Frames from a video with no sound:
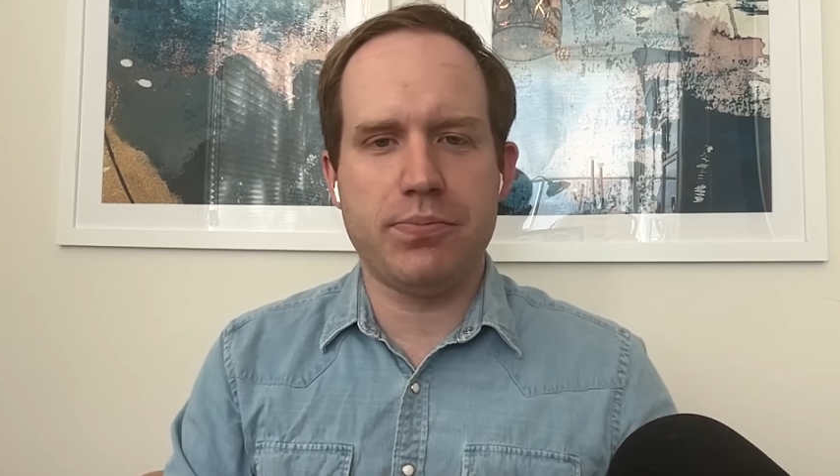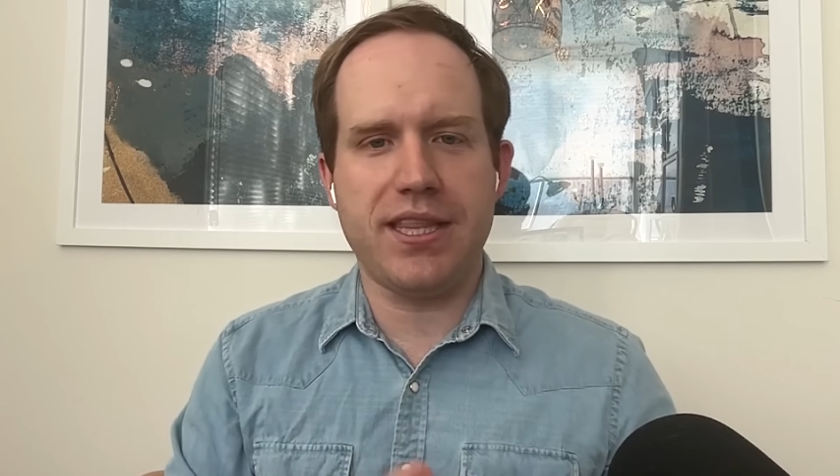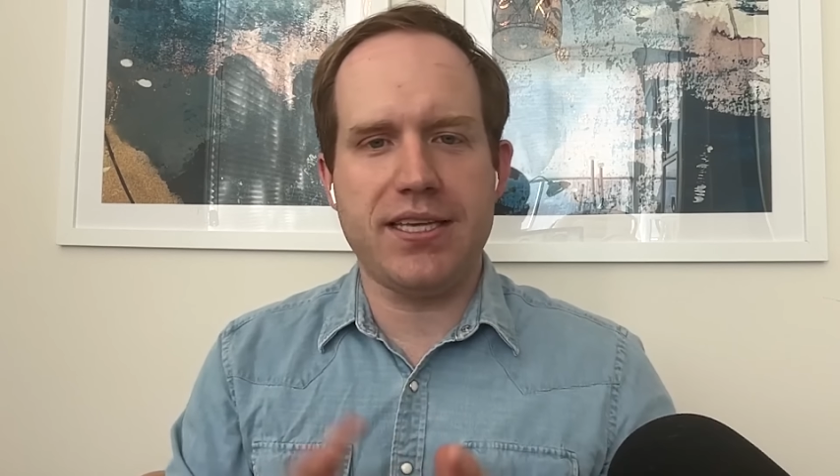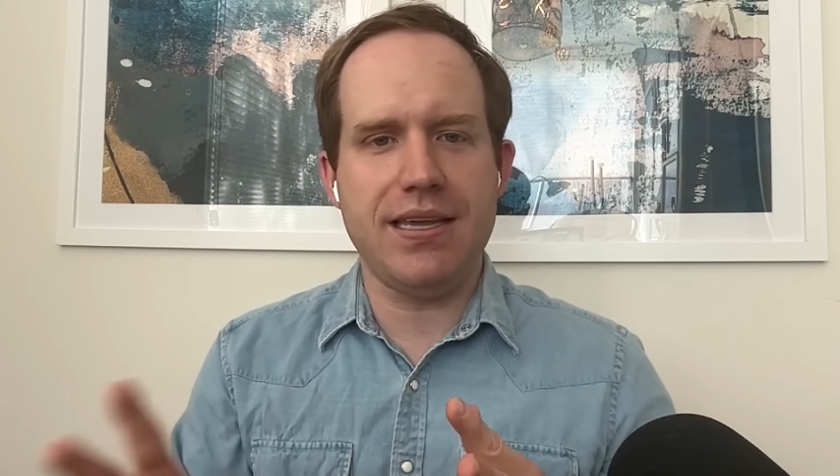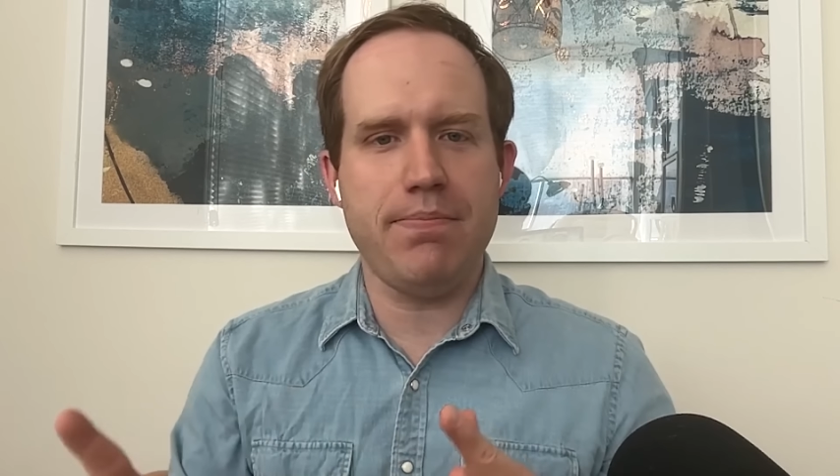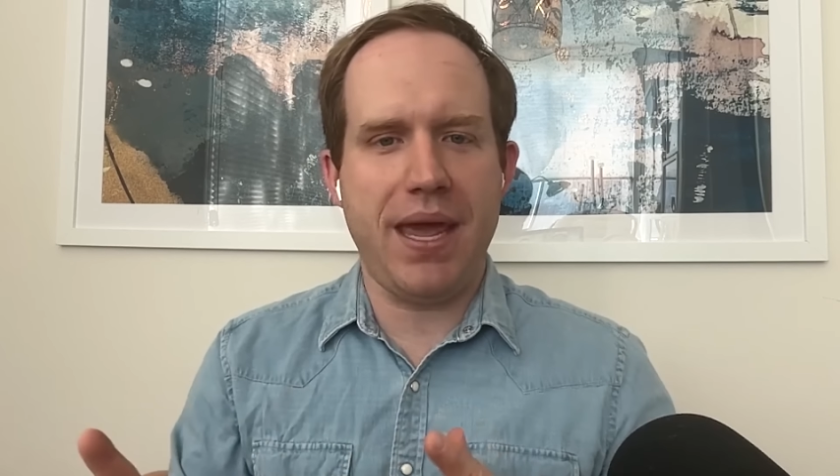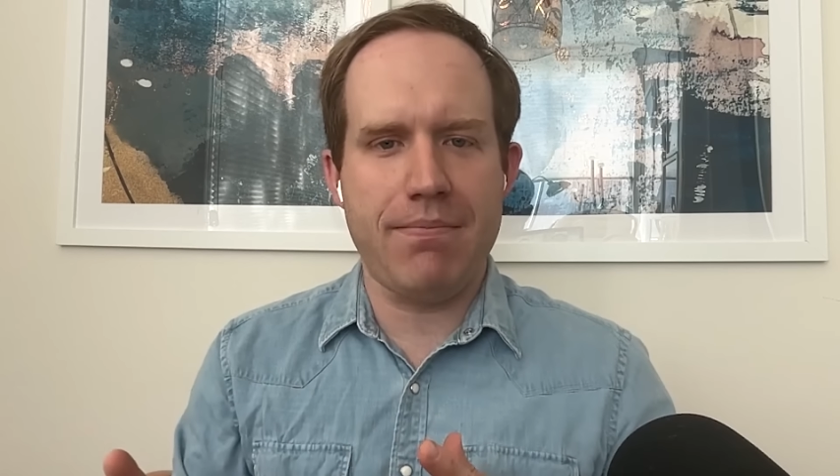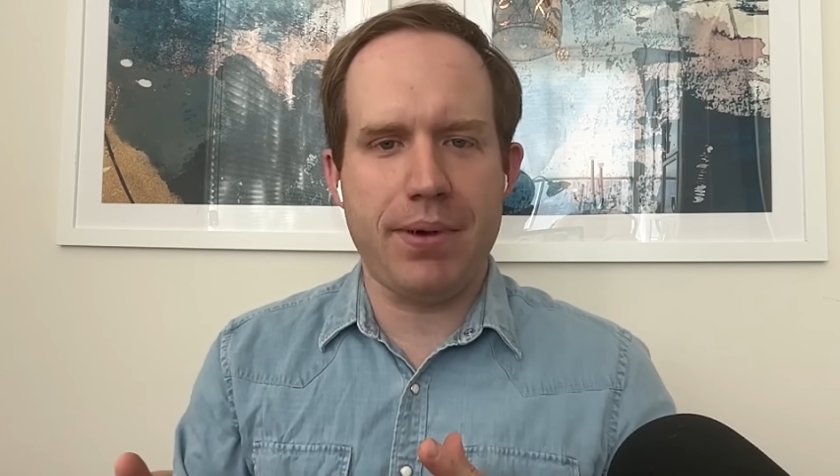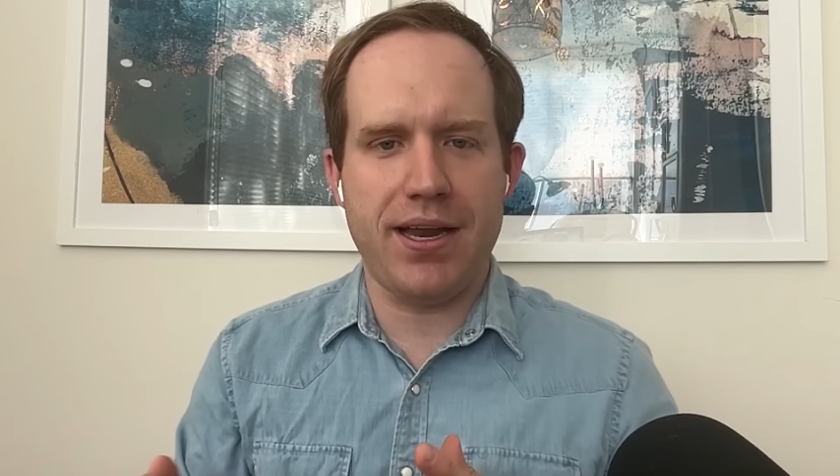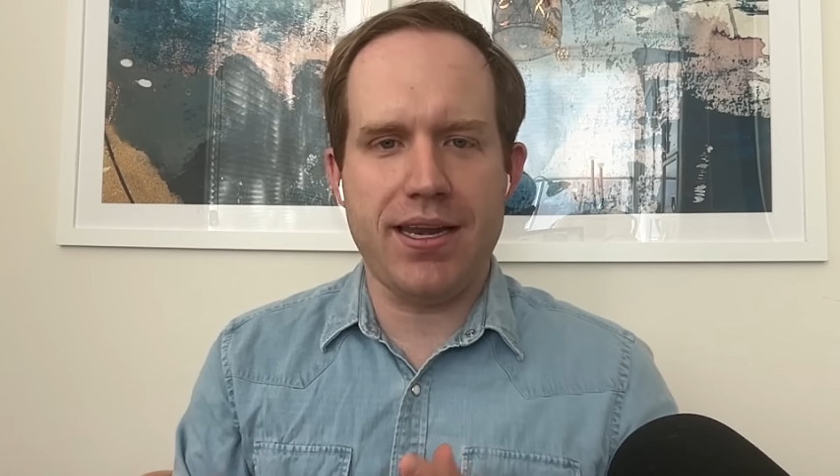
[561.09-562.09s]
But they see
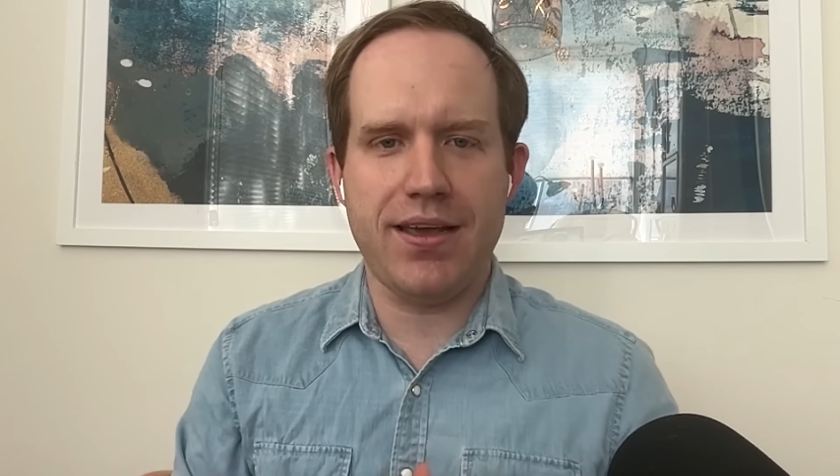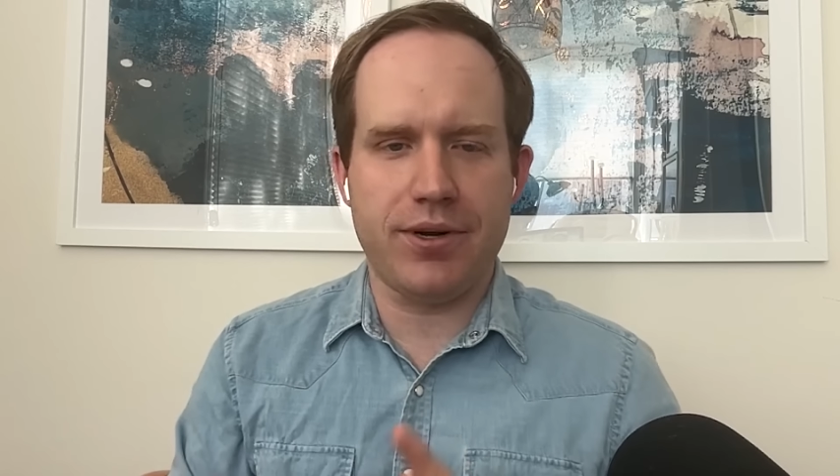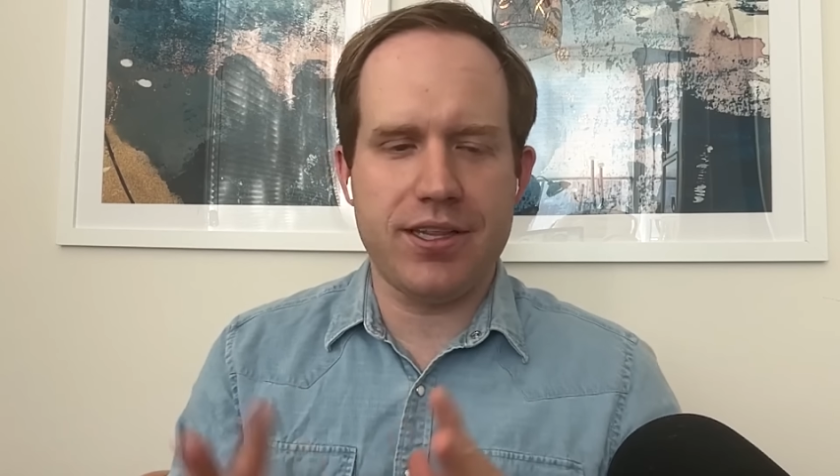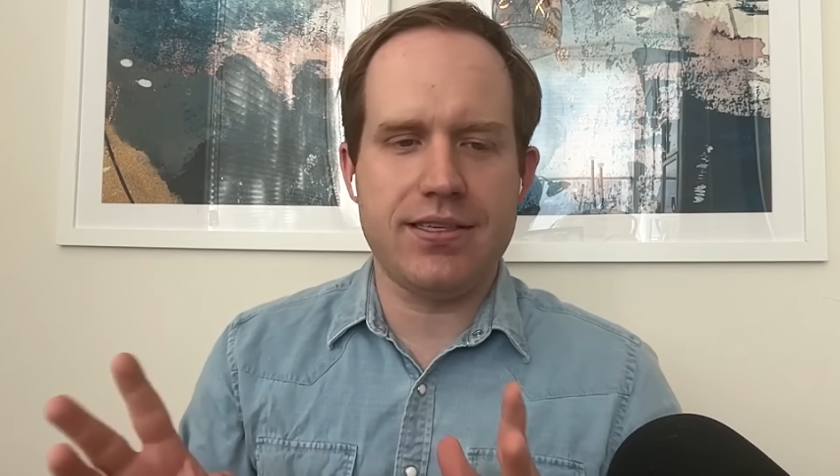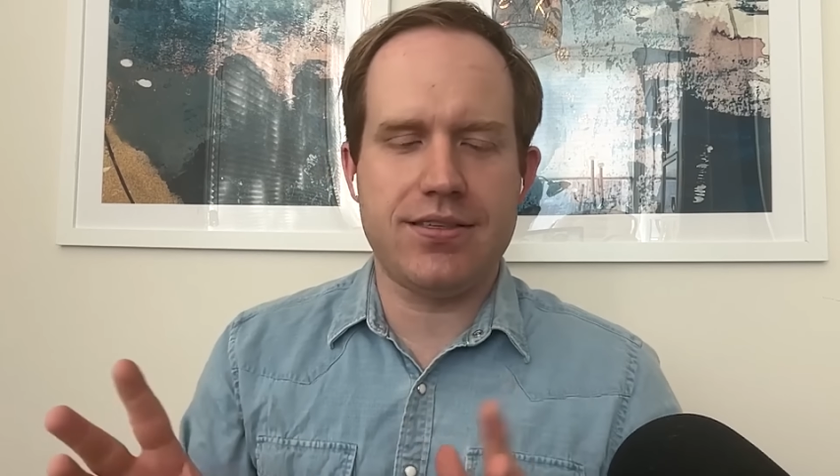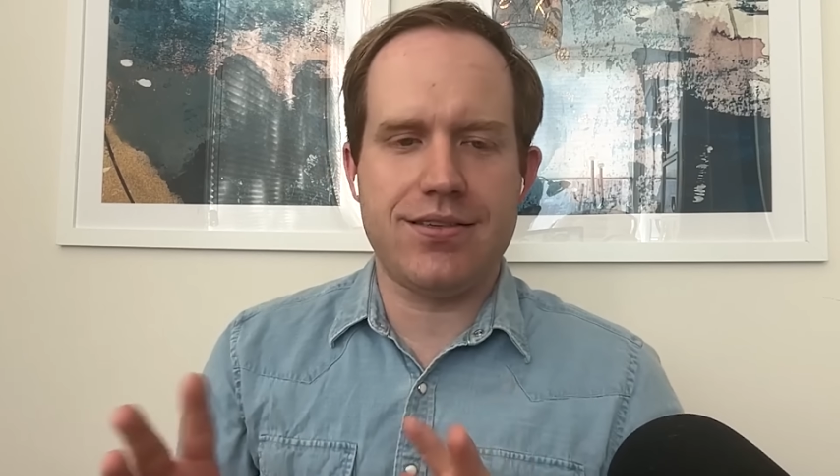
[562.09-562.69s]
Pam Bondi at one of these